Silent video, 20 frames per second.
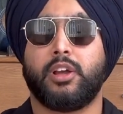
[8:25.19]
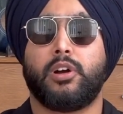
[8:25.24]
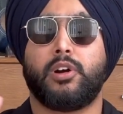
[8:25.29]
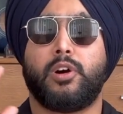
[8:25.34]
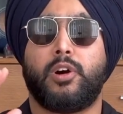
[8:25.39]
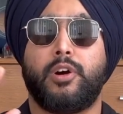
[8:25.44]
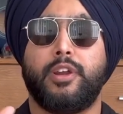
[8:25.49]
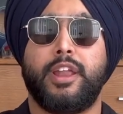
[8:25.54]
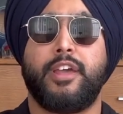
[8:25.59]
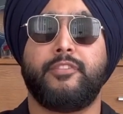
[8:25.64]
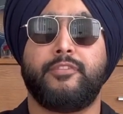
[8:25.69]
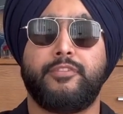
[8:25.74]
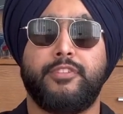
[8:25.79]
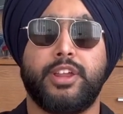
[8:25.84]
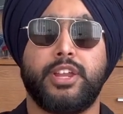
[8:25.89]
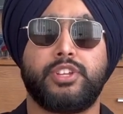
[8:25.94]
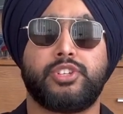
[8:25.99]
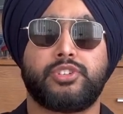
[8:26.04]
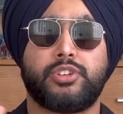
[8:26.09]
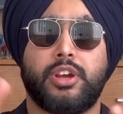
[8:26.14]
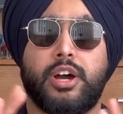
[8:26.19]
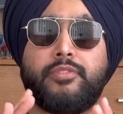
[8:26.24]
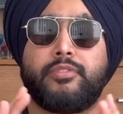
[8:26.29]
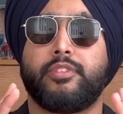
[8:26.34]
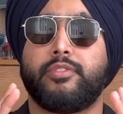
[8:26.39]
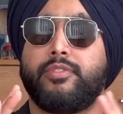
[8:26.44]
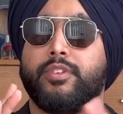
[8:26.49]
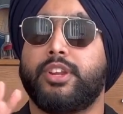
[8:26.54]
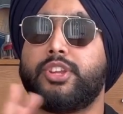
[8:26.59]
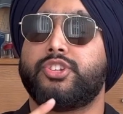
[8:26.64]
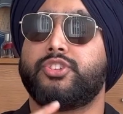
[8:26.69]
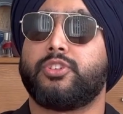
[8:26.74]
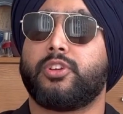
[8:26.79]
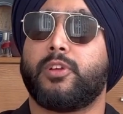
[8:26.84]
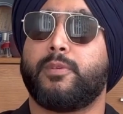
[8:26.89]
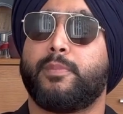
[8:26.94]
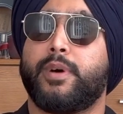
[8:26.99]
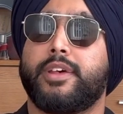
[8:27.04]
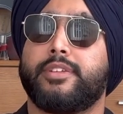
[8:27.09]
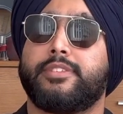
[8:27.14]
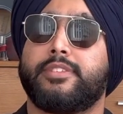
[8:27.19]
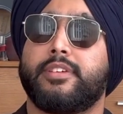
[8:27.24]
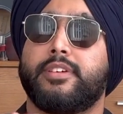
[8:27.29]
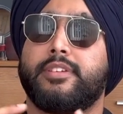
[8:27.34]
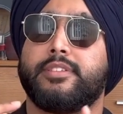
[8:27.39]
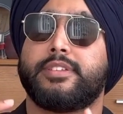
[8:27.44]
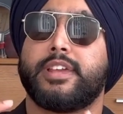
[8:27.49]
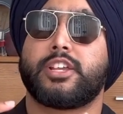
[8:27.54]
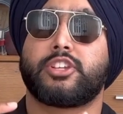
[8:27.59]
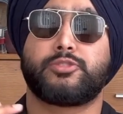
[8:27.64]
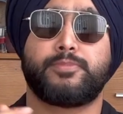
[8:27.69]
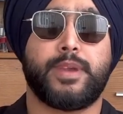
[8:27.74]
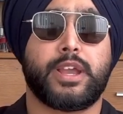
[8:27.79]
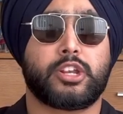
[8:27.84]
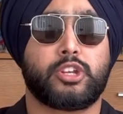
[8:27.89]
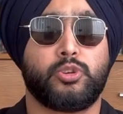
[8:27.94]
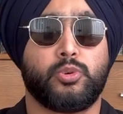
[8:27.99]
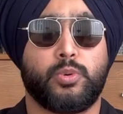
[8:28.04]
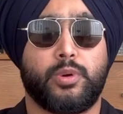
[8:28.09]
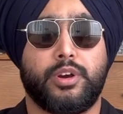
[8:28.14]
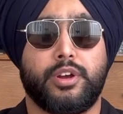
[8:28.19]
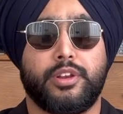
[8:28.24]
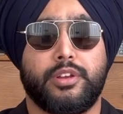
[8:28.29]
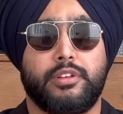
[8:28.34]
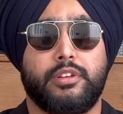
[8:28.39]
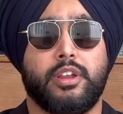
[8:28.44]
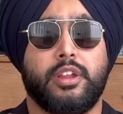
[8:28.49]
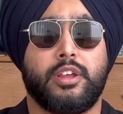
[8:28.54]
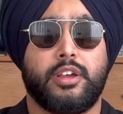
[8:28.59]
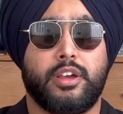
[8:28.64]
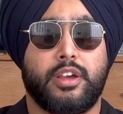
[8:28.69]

On average, after finishing your master's, expect to earn